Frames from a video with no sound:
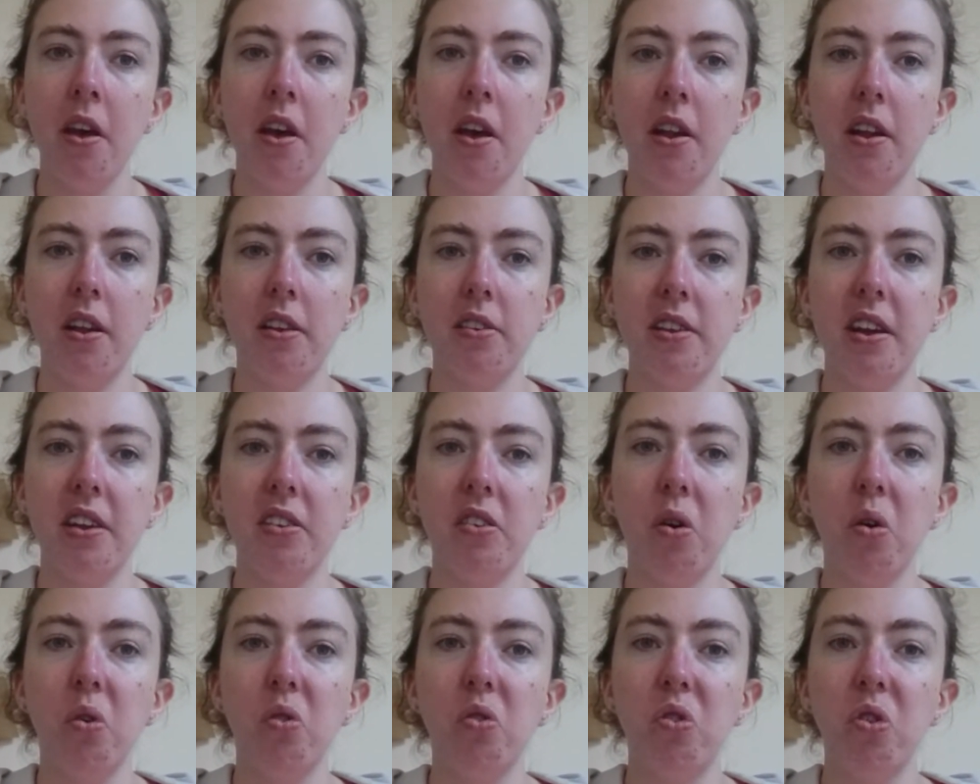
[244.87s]
Instead,
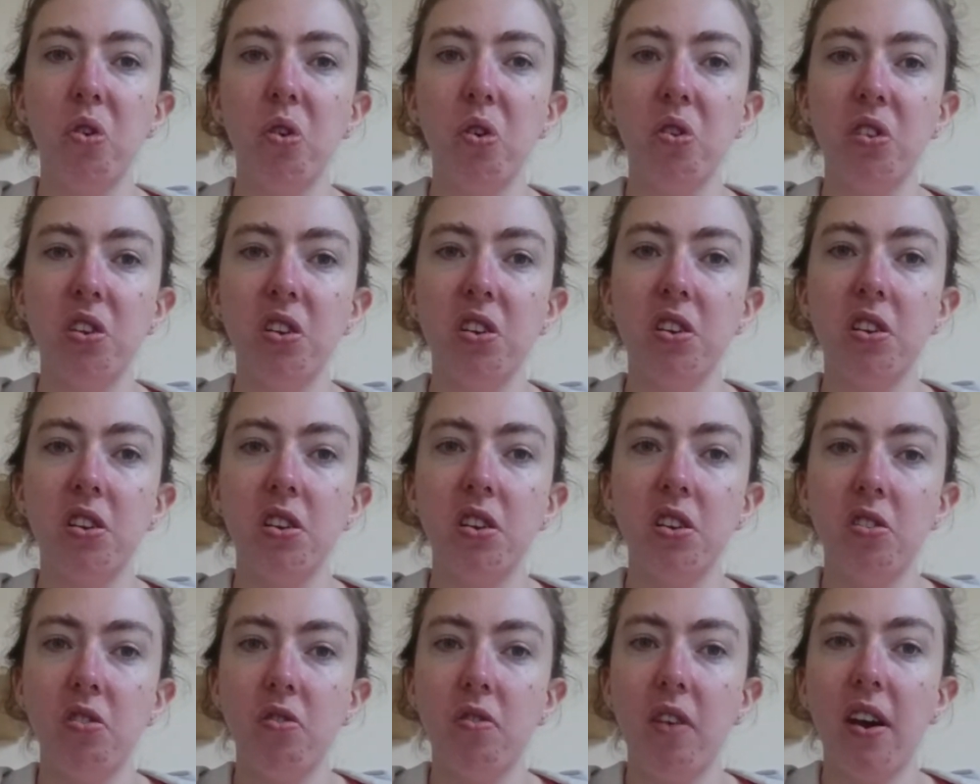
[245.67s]
all Georgian
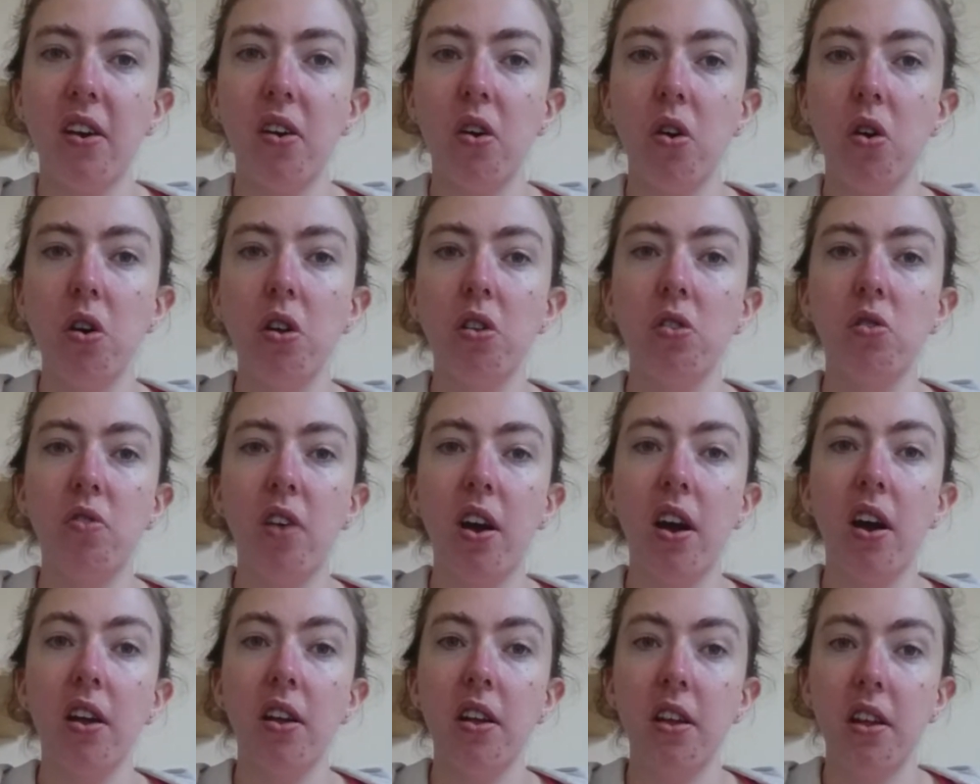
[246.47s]
records
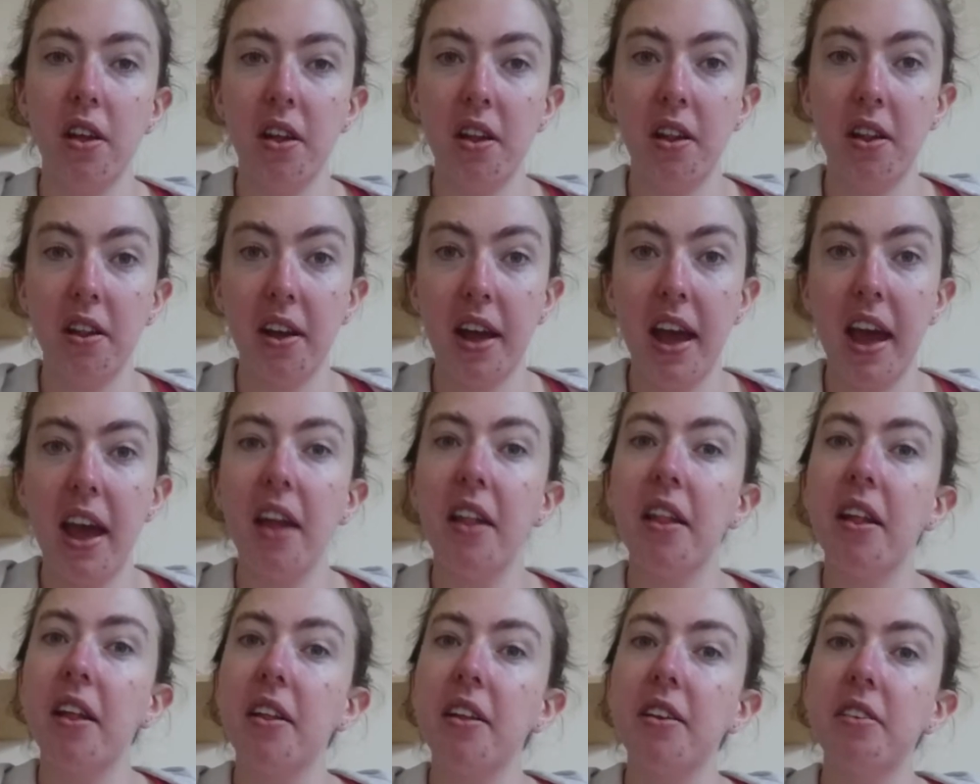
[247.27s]
indicate
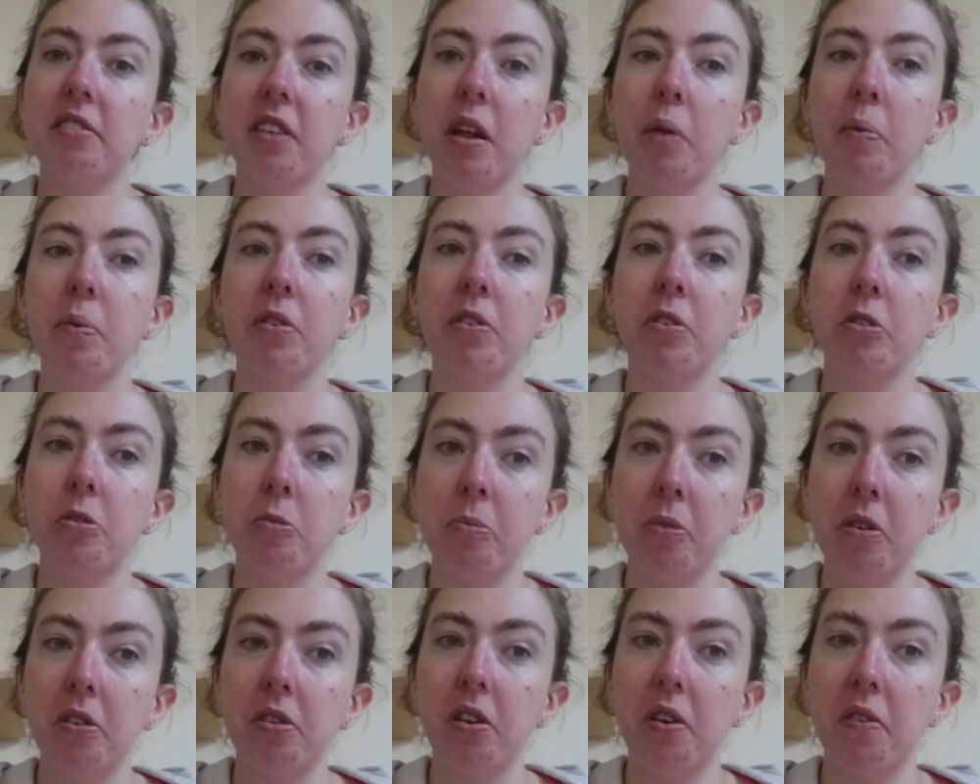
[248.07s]
that the
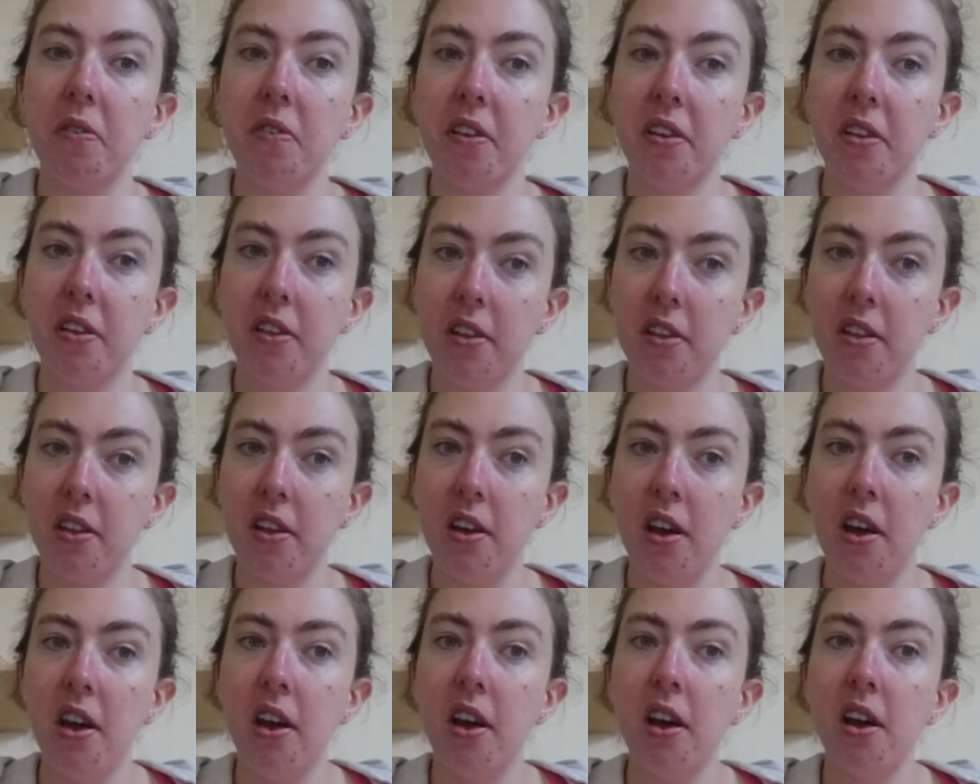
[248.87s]
establishment of the
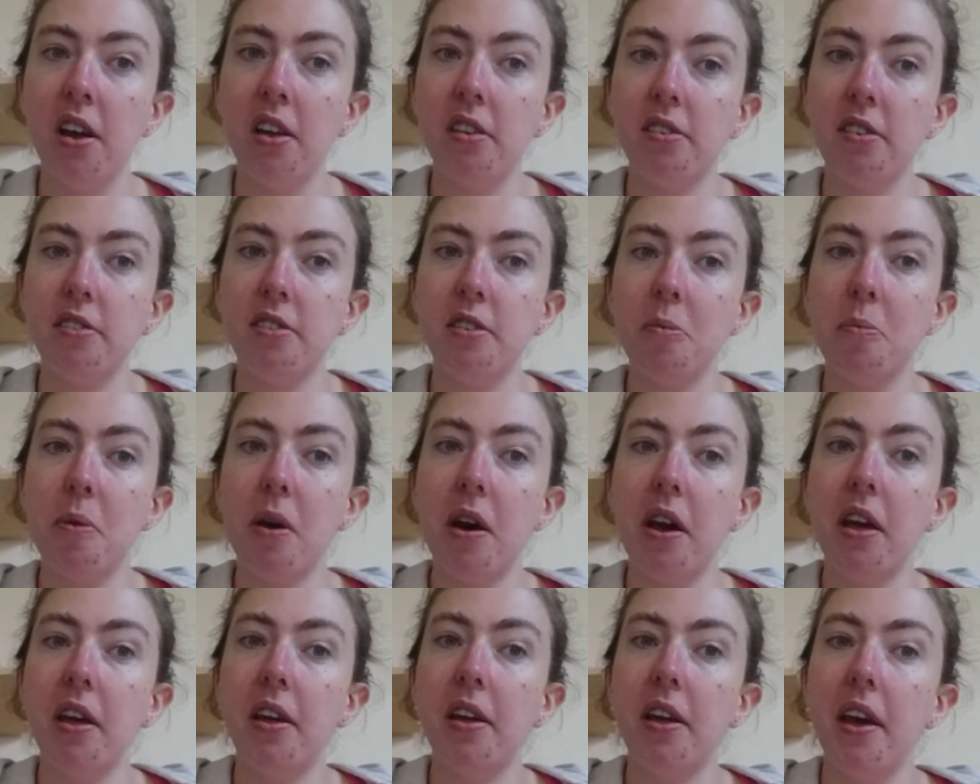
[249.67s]
city
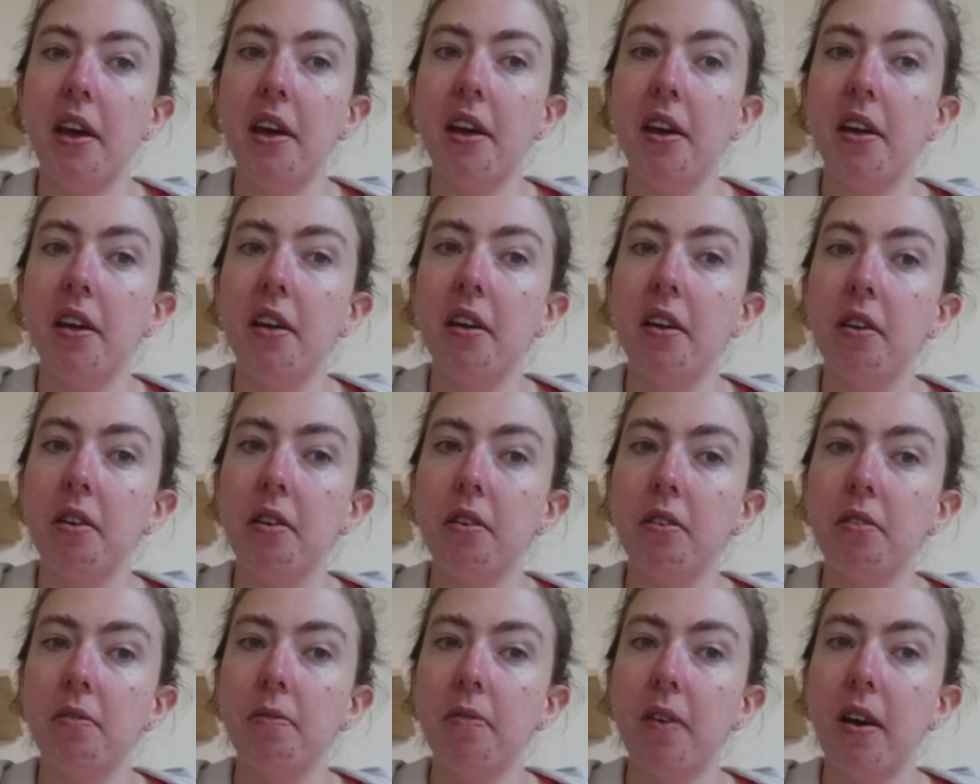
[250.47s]
by King
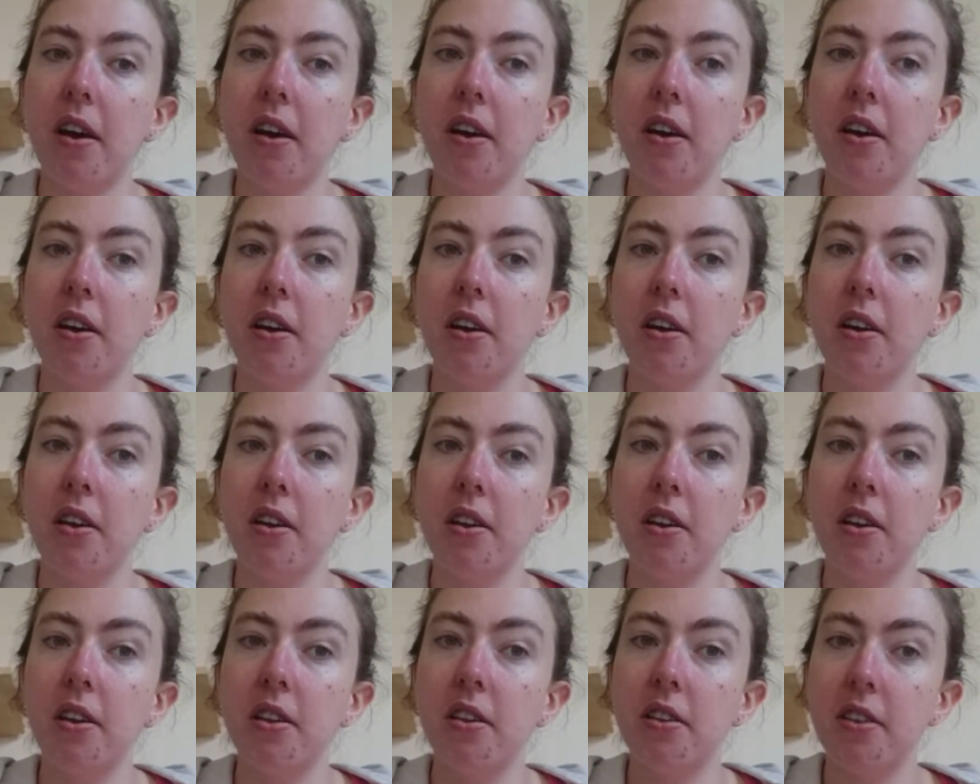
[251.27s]

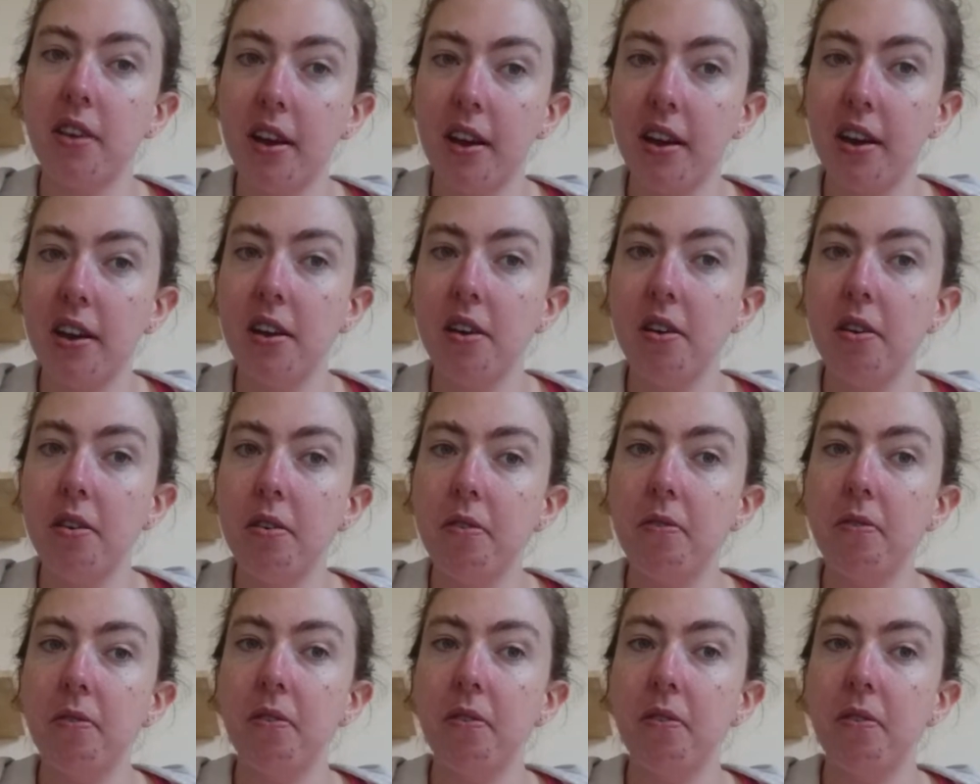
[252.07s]
Fakhtang